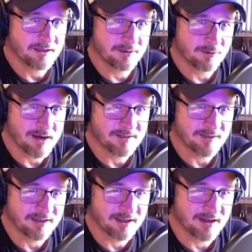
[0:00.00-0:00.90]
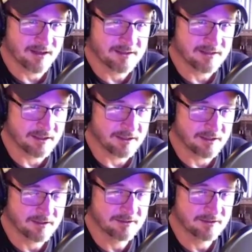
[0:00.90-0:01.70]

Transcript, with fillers: the rise of like the Godzilla